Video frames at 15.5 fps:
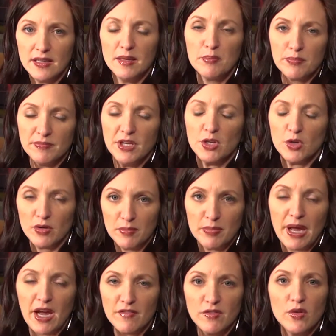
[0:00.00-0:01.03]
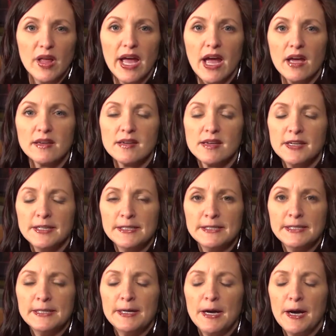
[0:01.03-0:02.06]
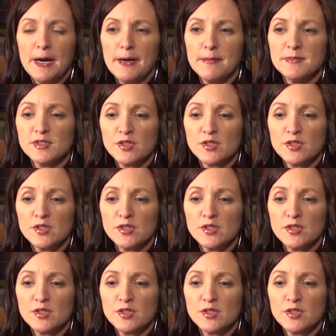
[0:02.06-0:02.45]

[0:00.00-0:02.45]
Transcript: impactful ad.